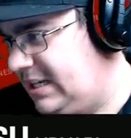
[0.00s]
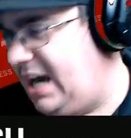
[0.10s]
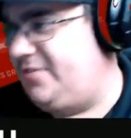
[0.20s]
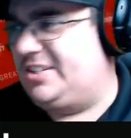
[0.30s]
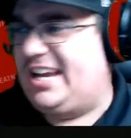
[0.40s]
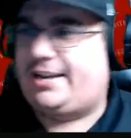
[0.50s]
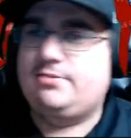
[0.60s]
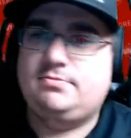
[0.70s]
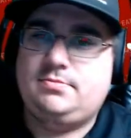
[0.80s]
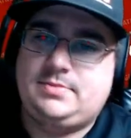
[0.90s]
Kind of a dick.
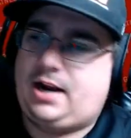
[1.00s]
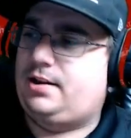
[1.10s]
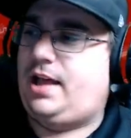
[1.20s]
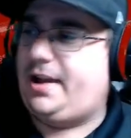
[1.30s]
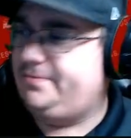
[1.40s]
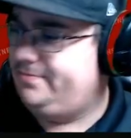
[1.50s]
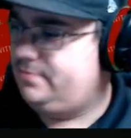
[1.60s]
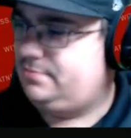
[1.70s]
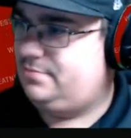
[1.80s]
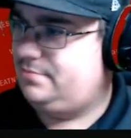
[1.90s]
I'm not going to
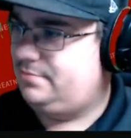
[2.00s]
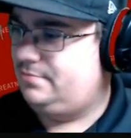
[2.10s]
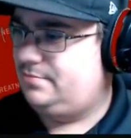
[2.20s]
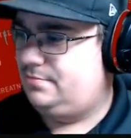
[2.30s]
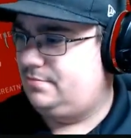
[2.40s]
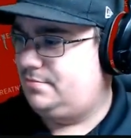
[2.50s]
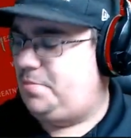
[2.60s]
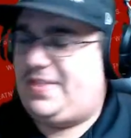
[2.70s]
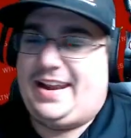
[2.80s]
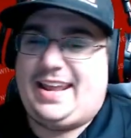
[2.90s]
lie.
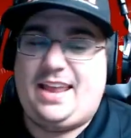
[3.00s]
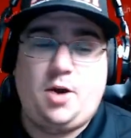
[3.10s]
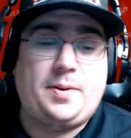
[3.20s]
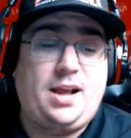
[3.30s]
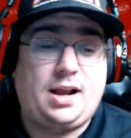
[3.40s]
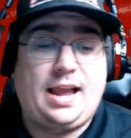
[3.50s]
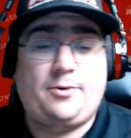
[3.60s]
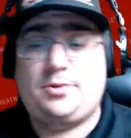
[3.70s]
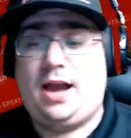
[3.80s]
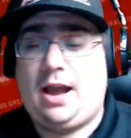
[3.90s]
But then again, nobody hung out
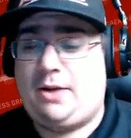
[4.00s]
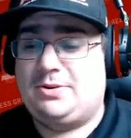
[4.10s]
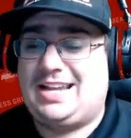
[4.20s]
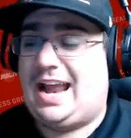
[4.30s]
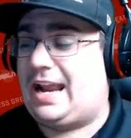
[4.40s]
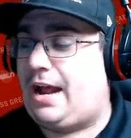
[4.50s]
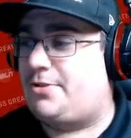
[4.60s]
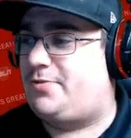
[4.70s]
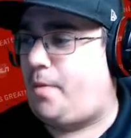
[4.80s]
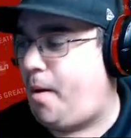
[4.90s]
with. I wasn't hanging out with
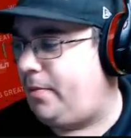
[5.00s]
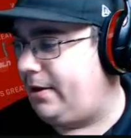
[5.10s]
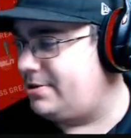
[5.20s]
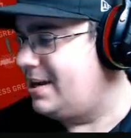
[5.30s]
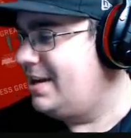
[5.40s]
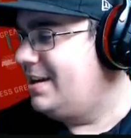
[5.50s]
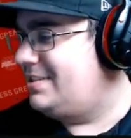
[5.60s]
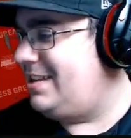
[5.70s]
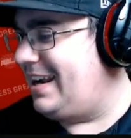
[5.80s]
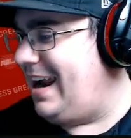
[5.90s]
the football players.
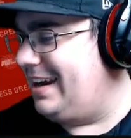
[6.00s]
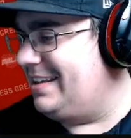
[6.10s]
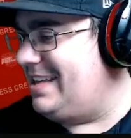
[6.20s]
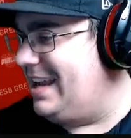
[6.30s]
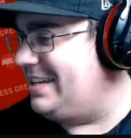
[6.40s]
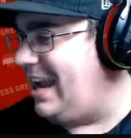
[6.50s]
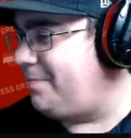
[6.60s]
2nd down and 10. Dak